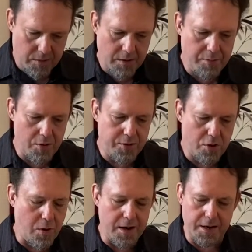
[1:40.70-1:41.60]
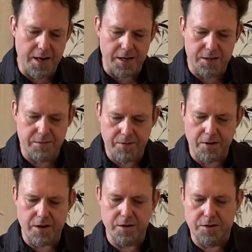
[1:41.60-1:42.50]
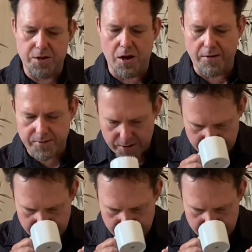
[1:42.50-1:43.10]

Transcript: Both are quite nice, very soft.